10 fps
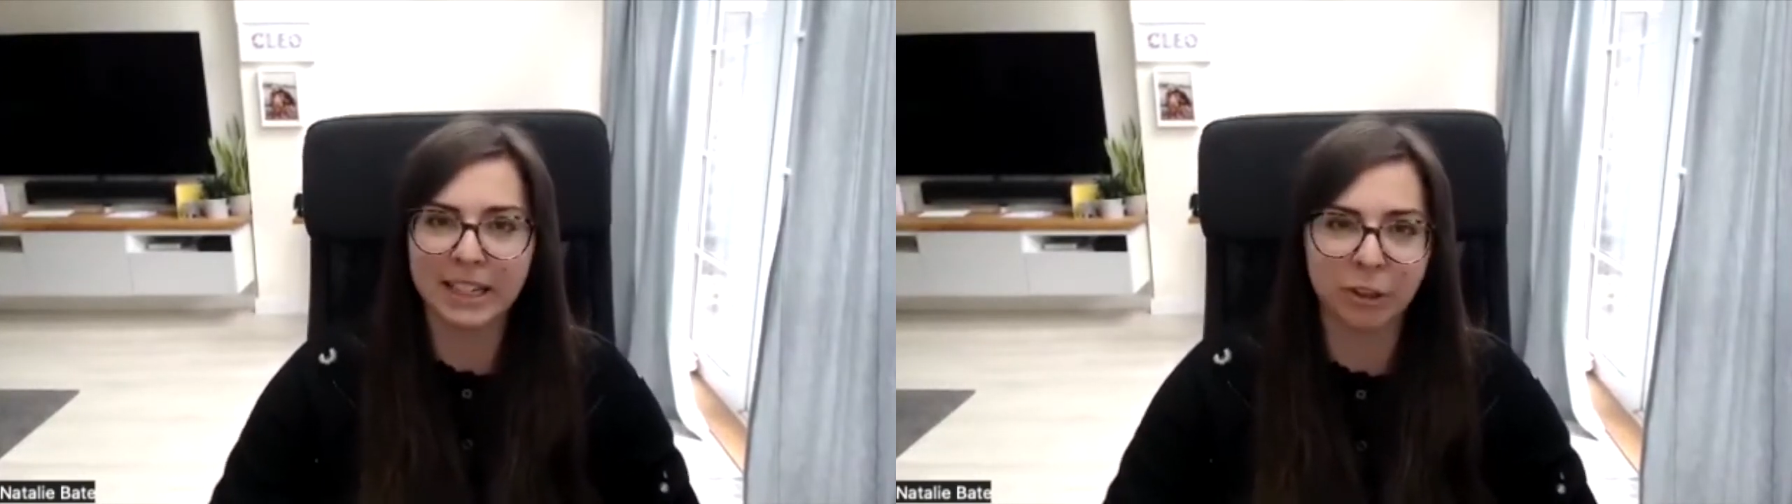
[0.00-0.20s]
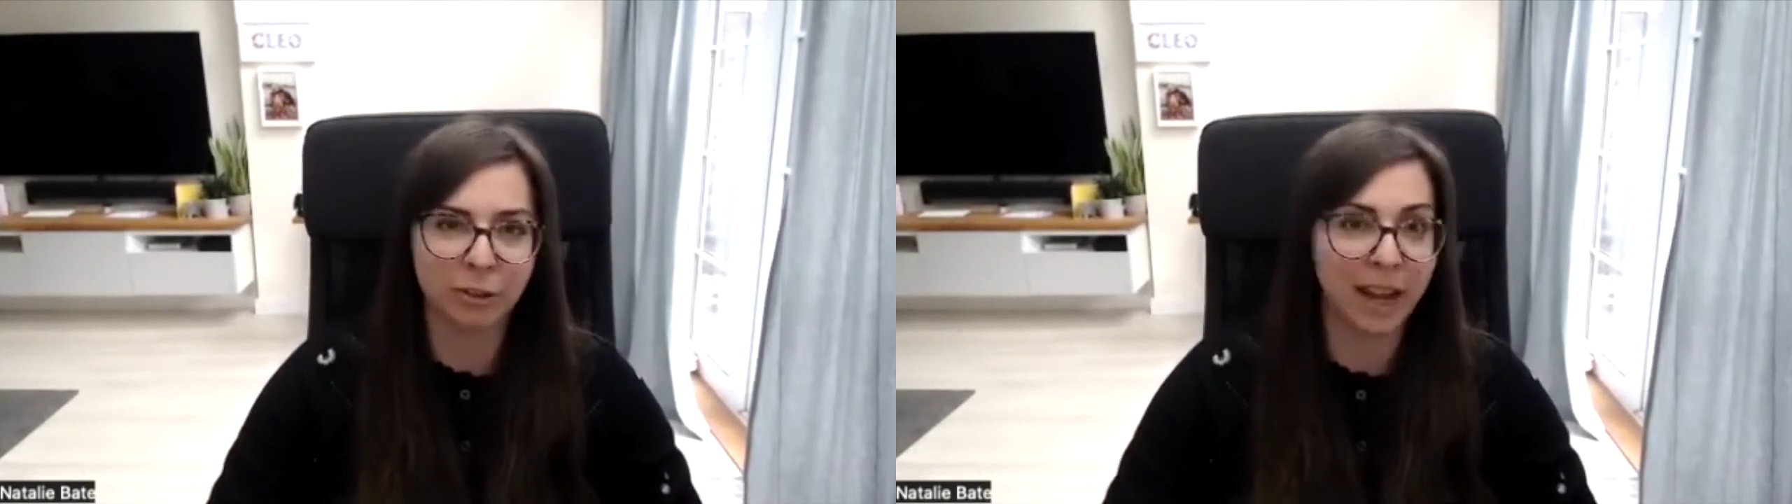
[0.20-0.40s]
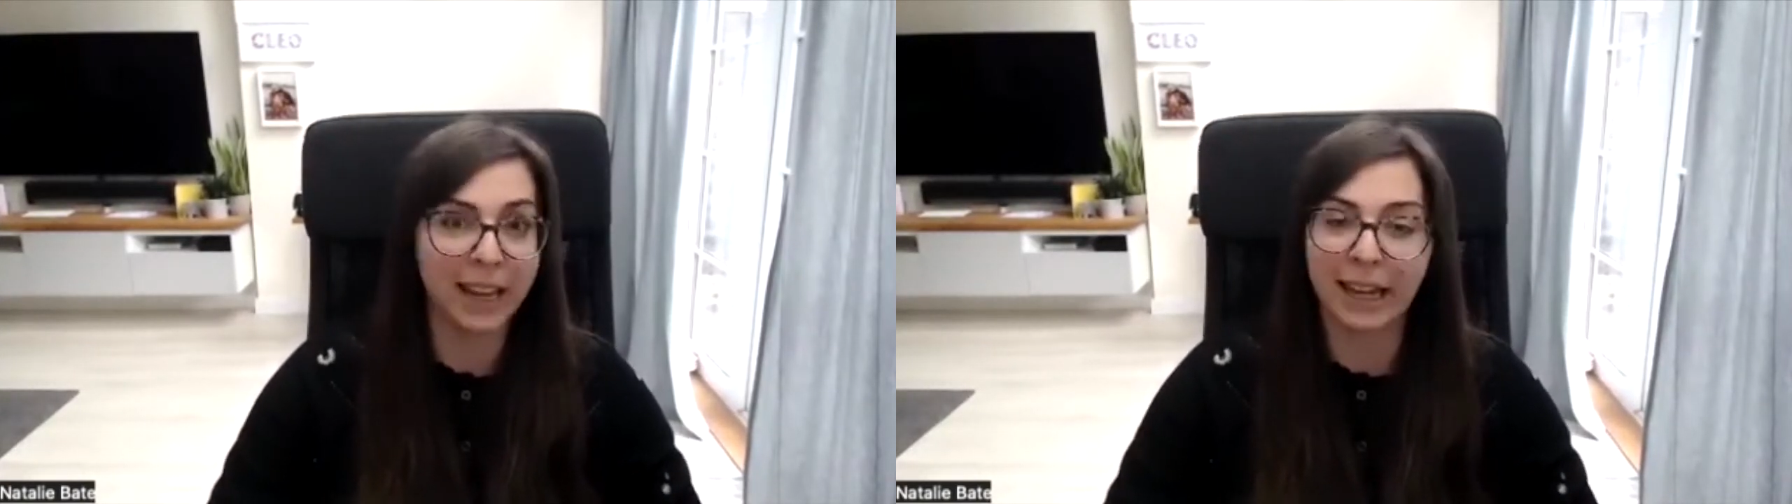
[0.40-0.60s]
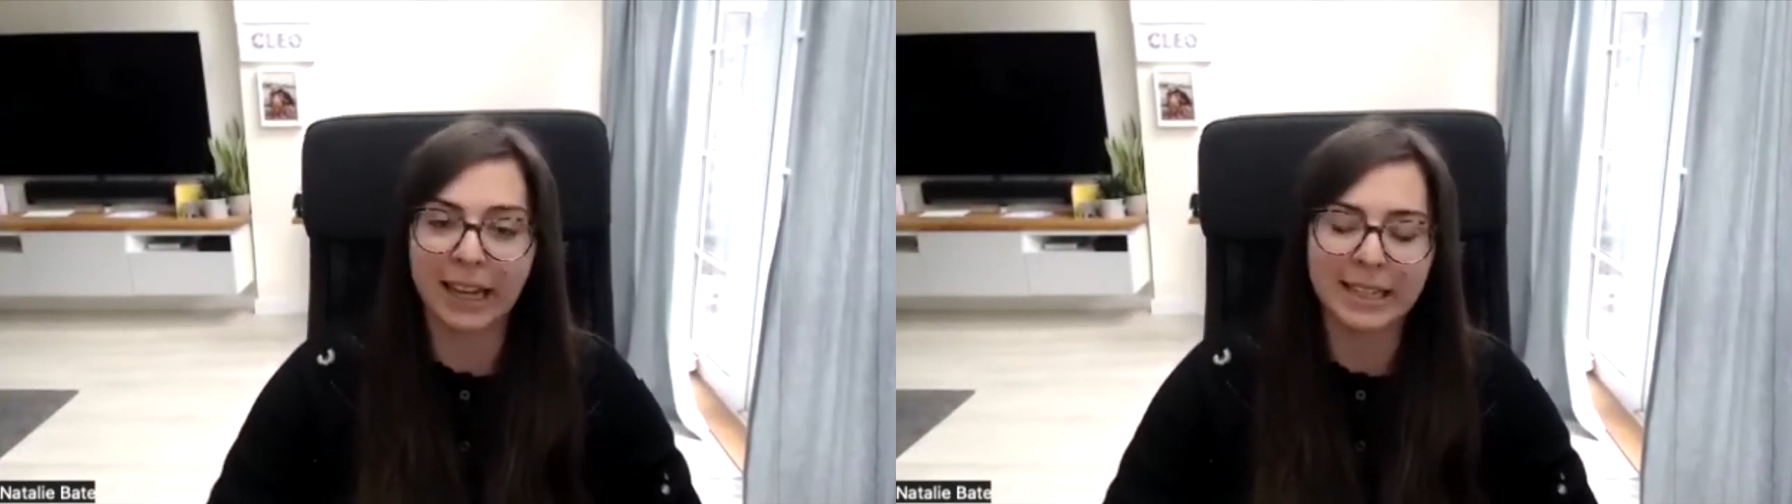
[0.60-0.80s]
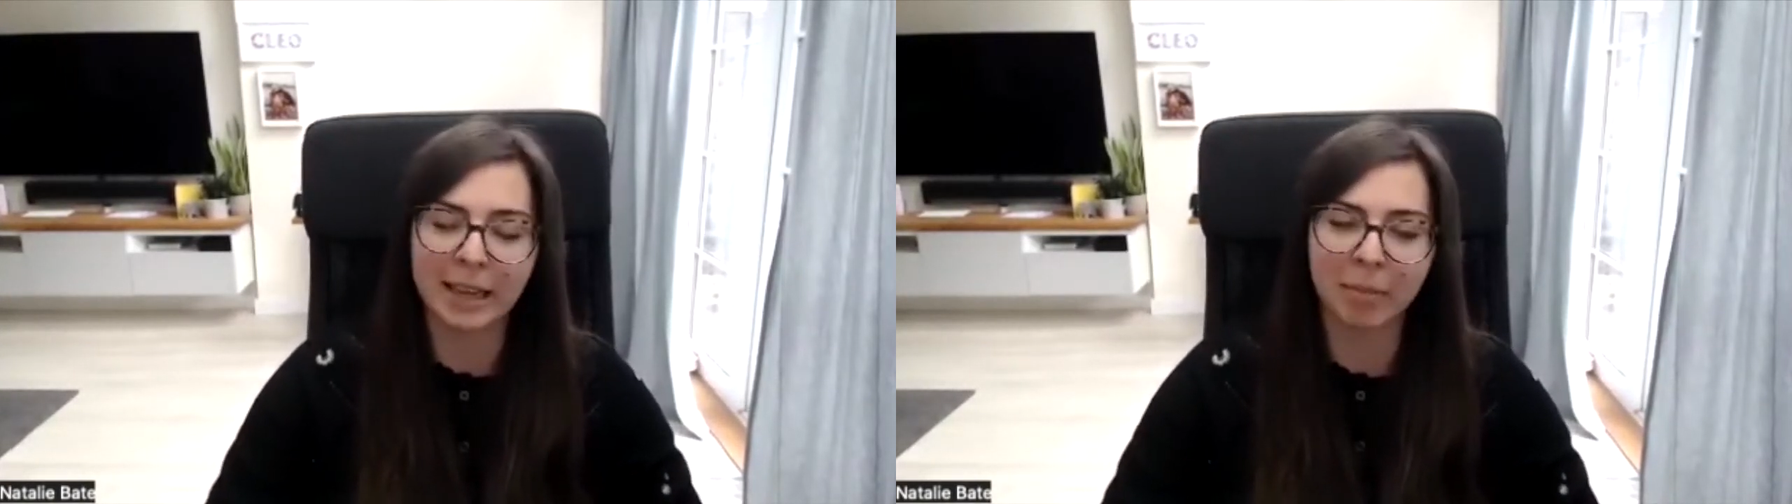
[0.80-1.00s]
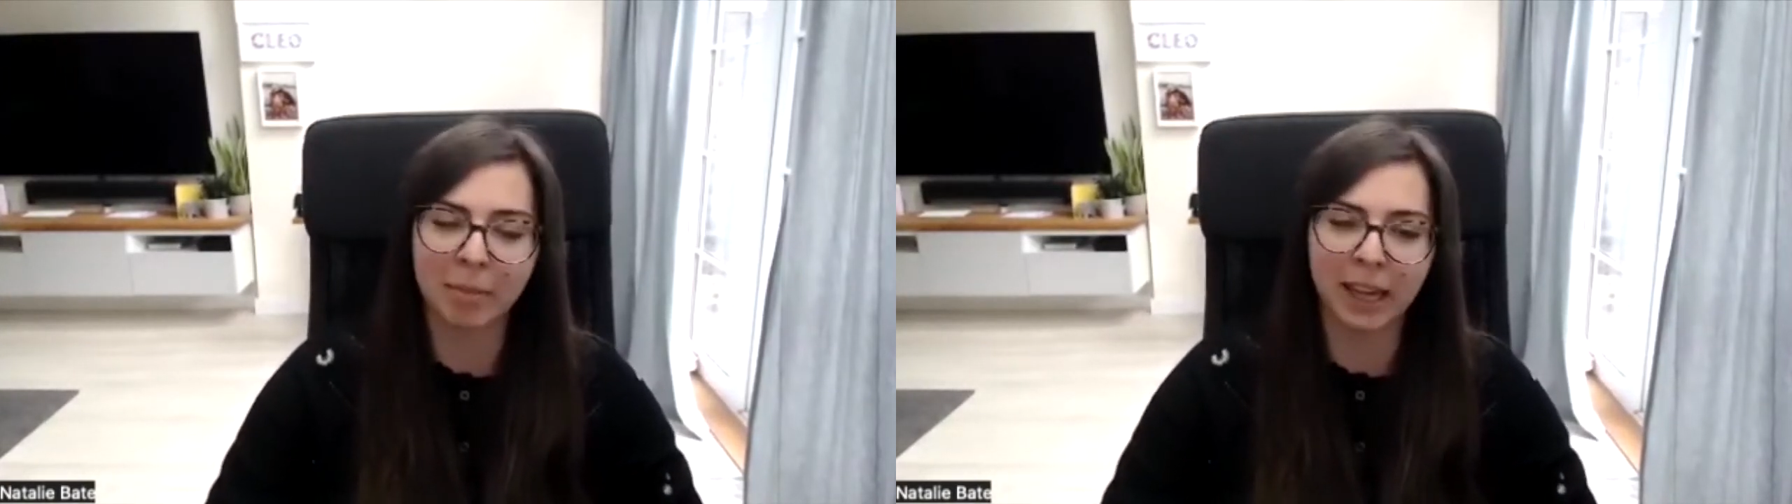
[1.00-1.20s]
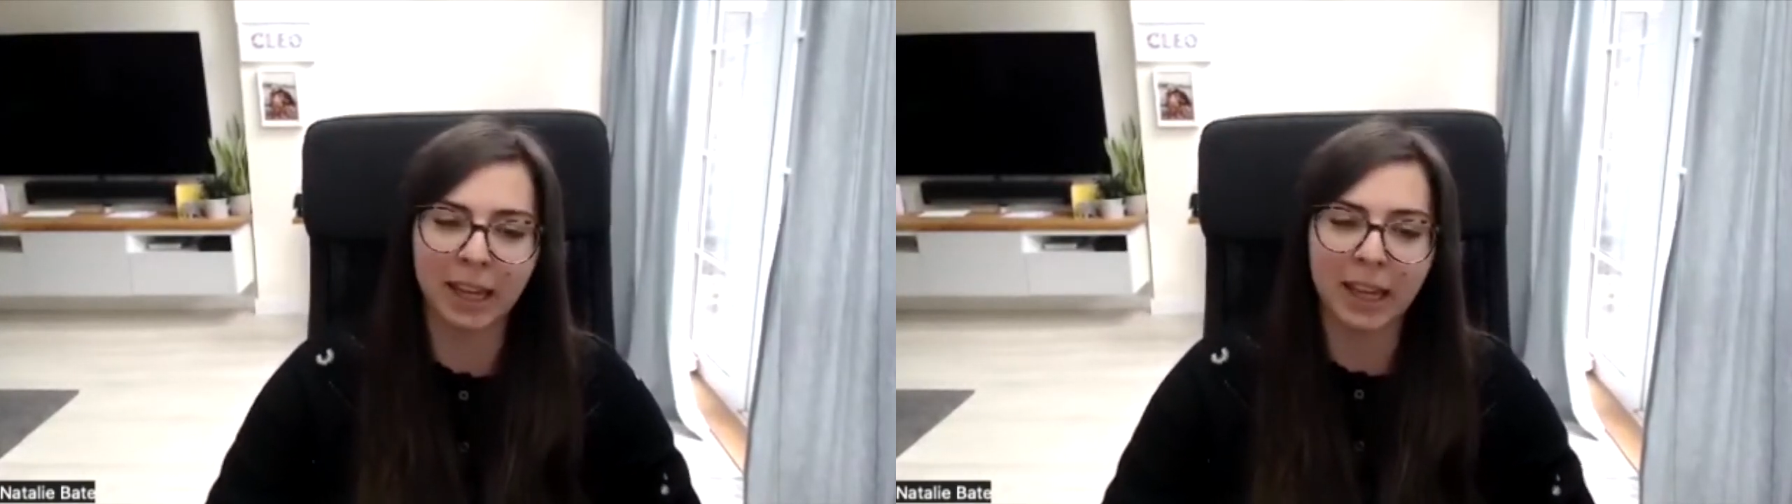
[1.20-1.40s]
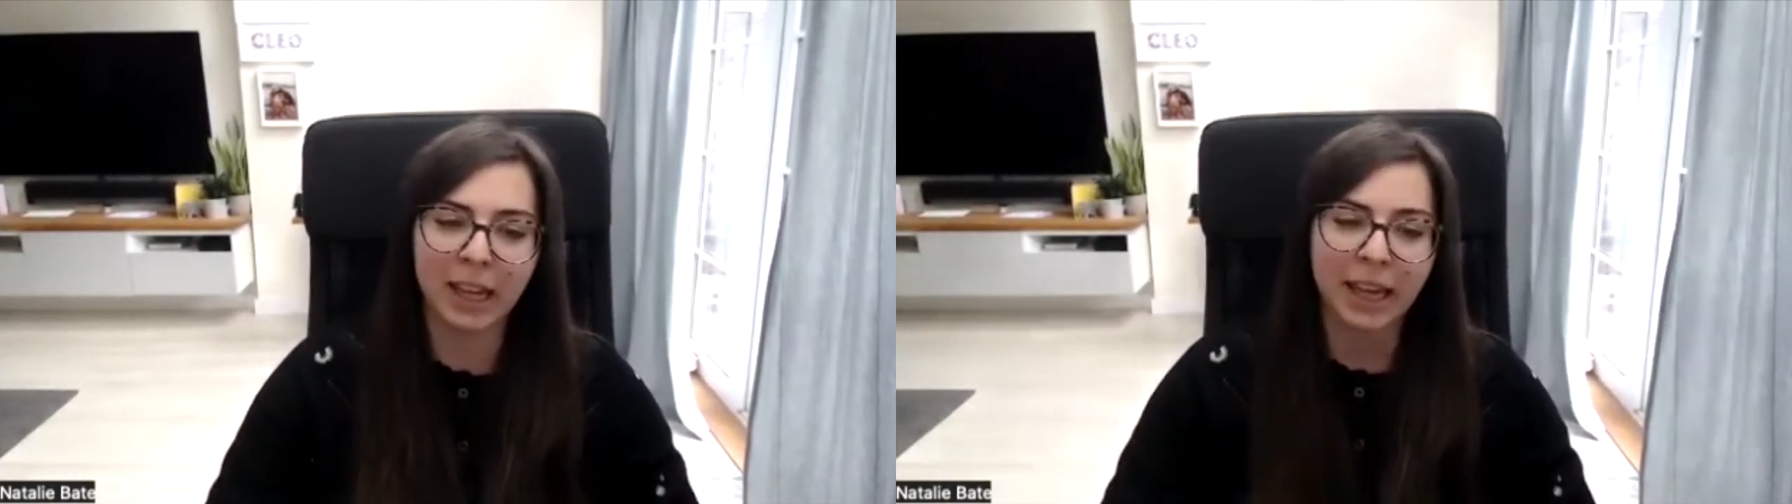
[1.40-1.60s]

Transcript: to any SME